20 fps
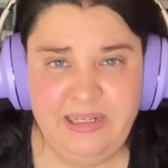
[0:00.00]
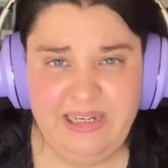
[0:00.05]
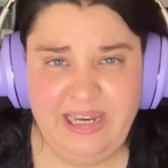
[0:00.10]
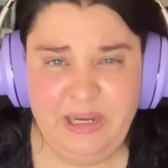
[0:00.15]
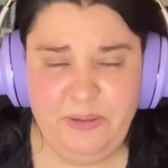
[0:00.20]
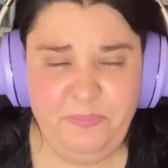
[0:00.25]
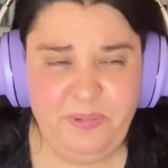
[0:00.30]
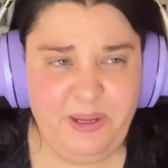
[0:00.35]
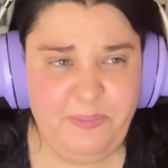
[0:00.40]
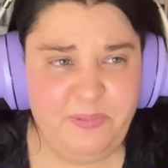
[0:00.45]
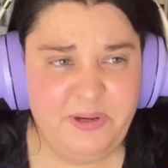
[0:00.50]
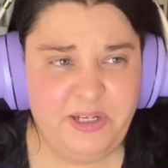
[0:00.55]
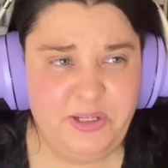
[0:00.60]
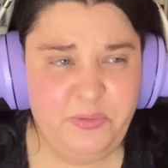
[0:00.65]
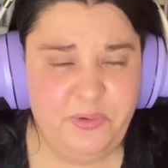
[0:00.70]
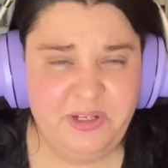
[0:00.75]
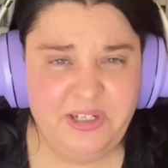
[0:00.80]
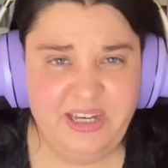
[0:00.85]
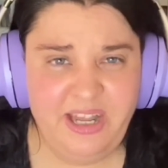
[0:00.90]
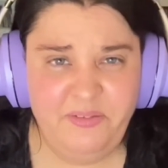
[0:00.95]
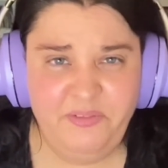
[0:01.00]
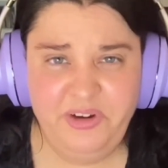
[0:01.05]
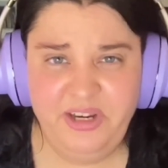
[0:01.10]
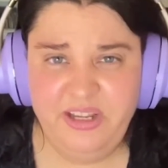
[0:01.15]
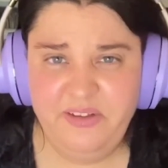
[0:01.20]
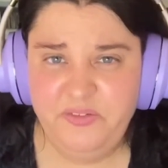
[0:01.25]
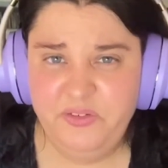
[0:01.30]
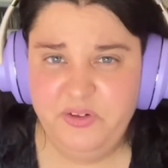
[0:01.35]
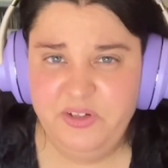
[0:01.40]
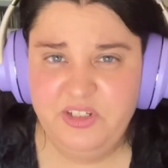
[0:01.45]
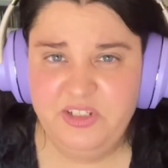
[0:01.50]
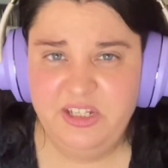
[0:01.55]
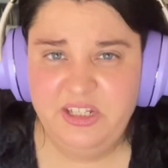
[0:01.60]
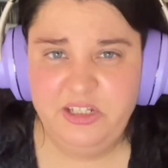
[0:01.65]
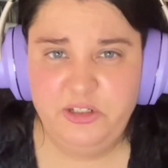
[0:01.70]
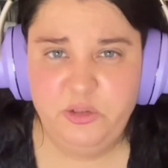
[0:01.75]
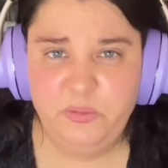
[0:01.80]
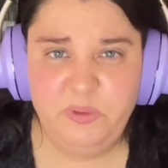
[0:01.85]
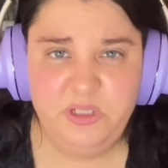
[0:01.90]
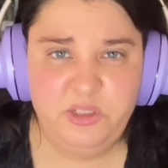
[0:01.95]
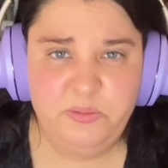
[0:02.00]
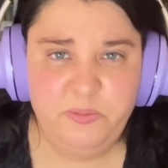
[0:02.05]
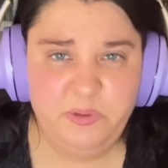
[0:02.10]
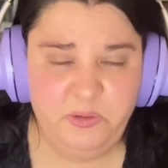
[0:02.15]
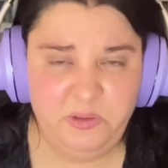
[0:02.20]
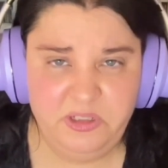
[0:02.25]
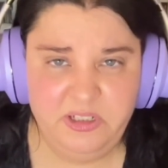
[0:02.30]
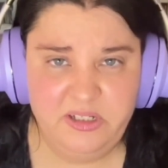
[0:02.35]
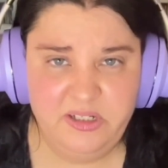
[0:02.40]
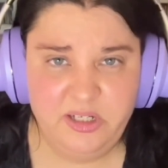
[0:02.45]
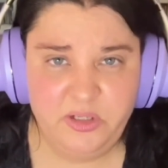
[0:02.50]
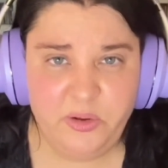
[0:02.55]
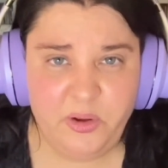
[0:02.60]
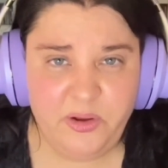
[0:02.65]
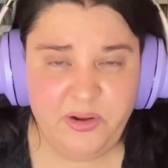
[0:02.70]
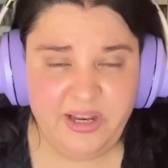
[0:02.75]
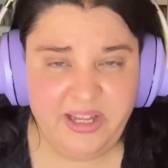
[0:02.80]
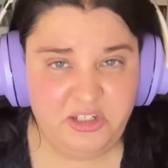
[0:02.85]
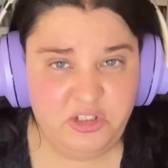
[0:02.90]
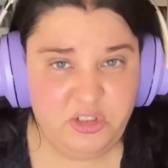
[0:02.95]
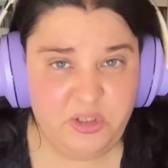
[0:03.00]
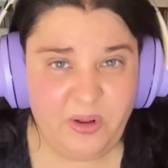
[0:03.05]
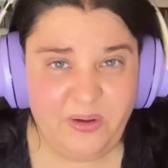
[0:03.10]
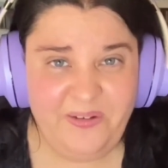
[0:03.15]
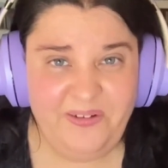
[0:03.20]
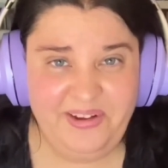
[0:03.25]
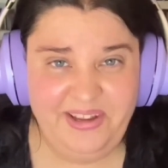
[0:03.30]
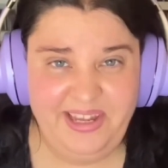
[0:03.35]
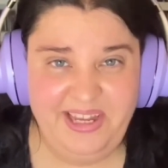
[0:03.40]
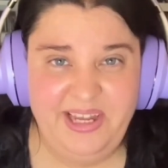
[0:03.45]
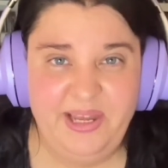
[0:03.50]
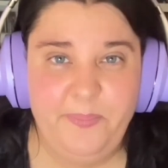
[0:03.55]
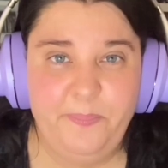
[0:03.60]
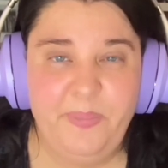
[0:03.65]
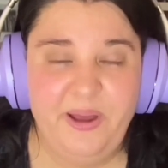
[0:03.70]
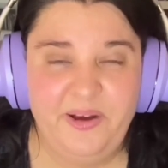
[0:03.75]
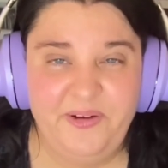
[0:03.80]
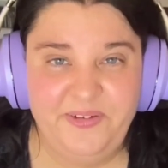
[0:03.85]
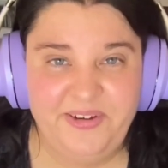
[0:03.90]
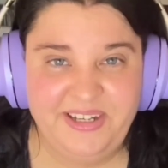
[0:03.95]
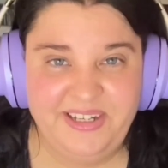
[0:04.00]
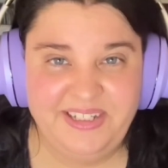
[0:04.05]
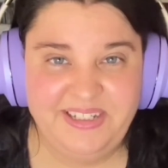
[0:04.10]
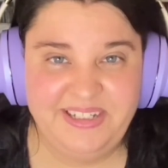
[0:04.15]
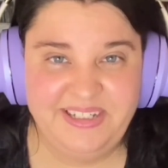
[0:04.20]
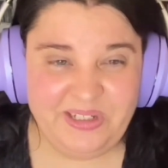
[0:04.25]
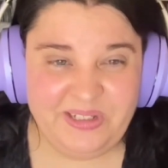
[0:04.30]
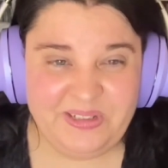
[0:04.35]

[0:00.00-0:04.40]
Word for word: like people you would never even consider to be spiritual at all are talking about it